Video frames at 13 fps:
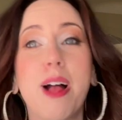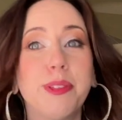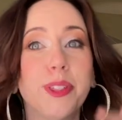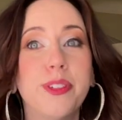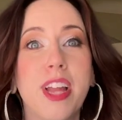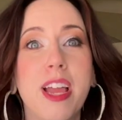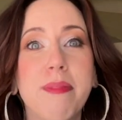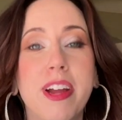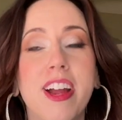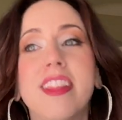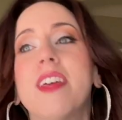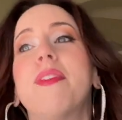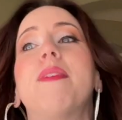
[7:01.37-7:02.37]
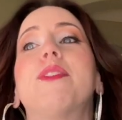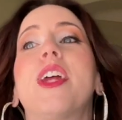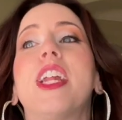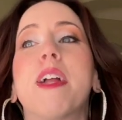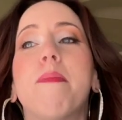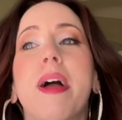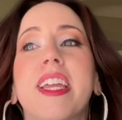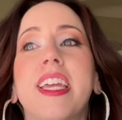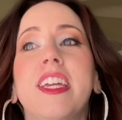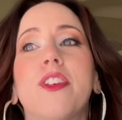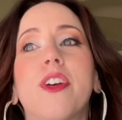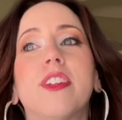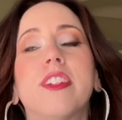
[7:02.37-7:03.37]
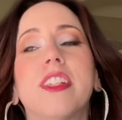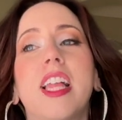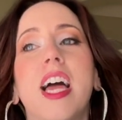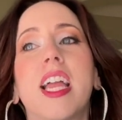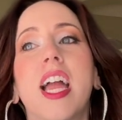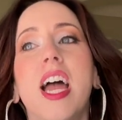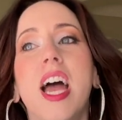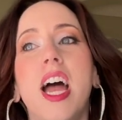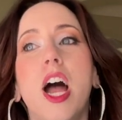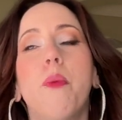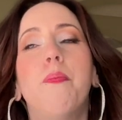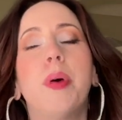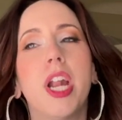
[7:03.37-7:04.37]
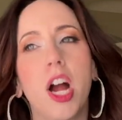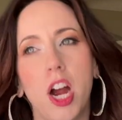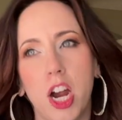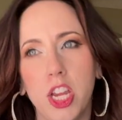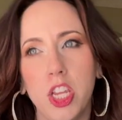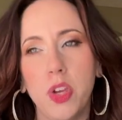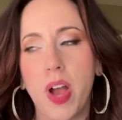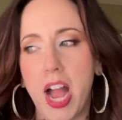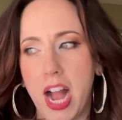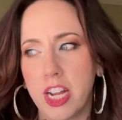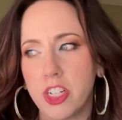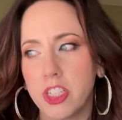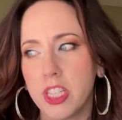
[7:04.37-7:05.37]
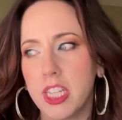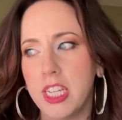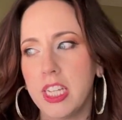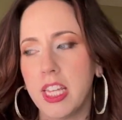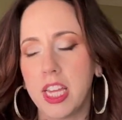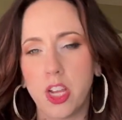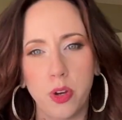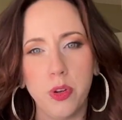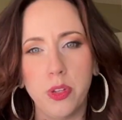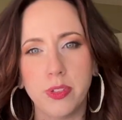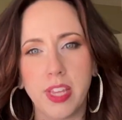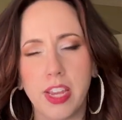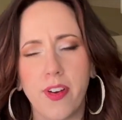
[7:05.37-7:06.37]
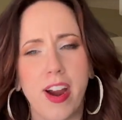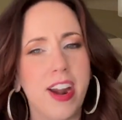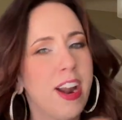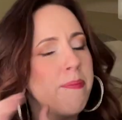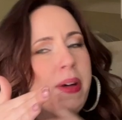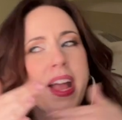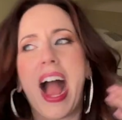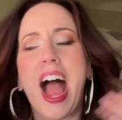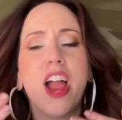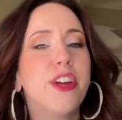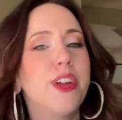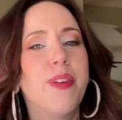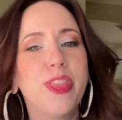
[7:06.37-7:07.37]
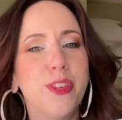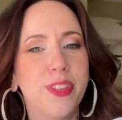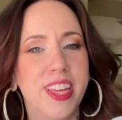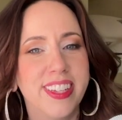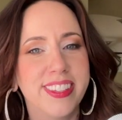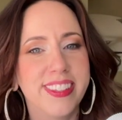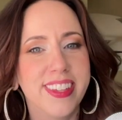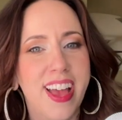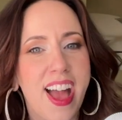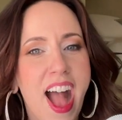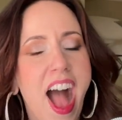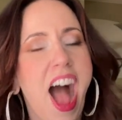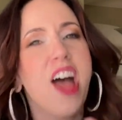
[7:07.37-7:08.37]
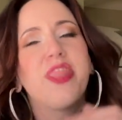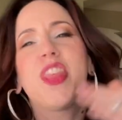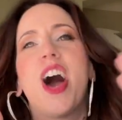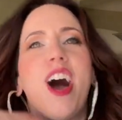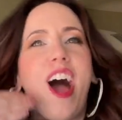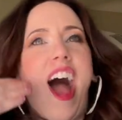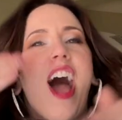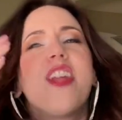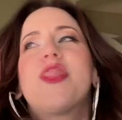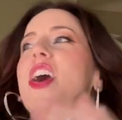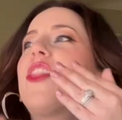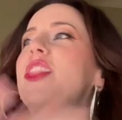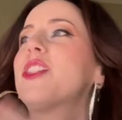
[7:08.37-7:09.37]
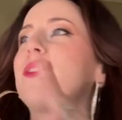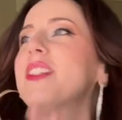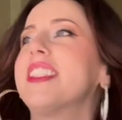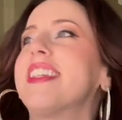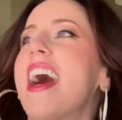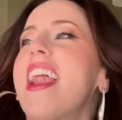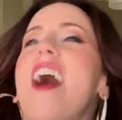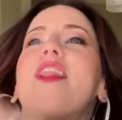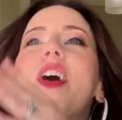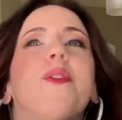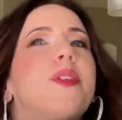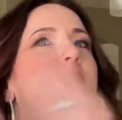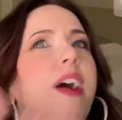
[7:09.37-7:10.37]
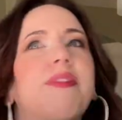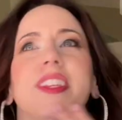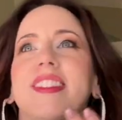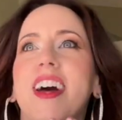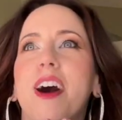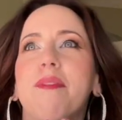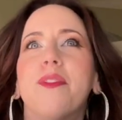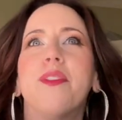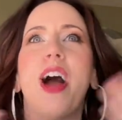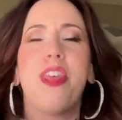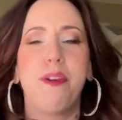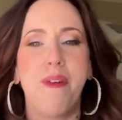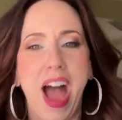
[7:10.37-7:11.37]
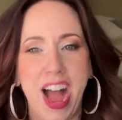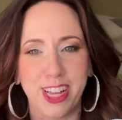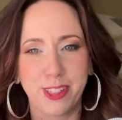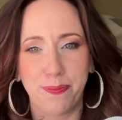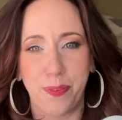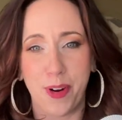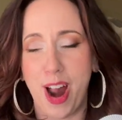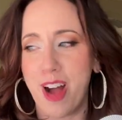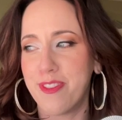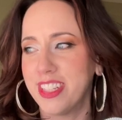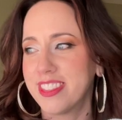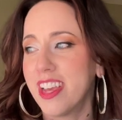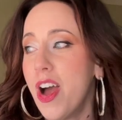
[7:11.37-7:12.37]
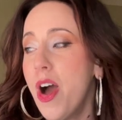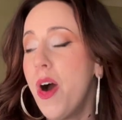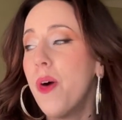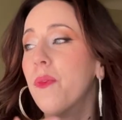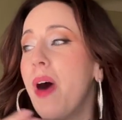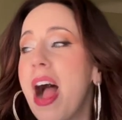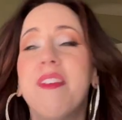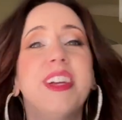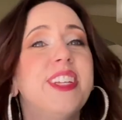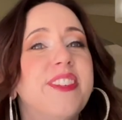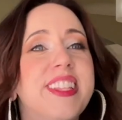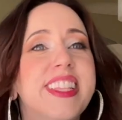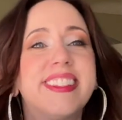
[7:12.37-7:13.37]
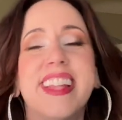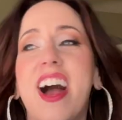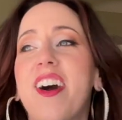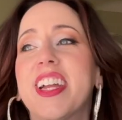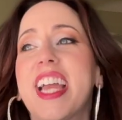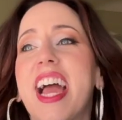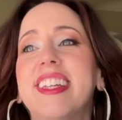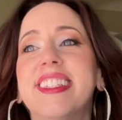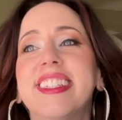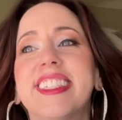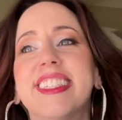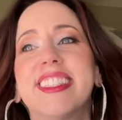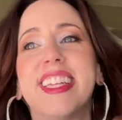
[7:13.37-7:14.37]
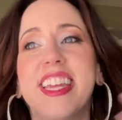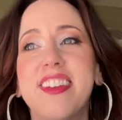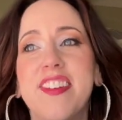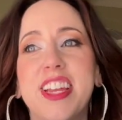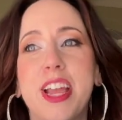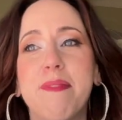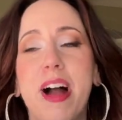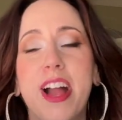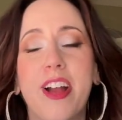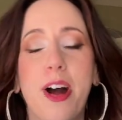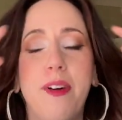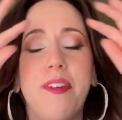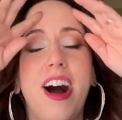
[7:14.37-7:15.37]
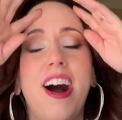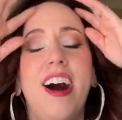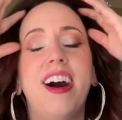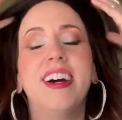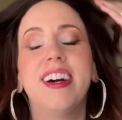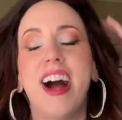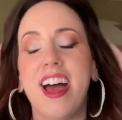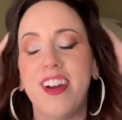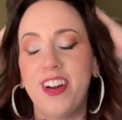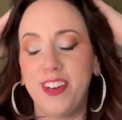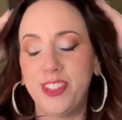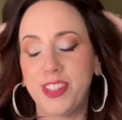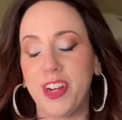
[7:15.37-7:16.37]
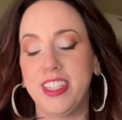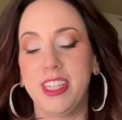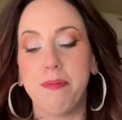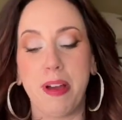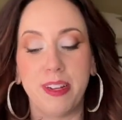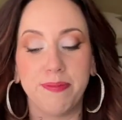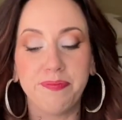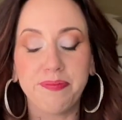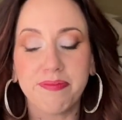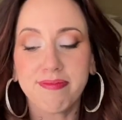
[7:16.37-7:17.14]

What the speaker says: absolute nightmare. And then when I'm trying to get back in, you're also like, but are you actually like who you say you are? And I'm like, I already went through this. I thought this was done. I thought we wrapped this up at the passport office. Why am I doing this now again to just even get back home? Oh, I don't know. It's crazy. But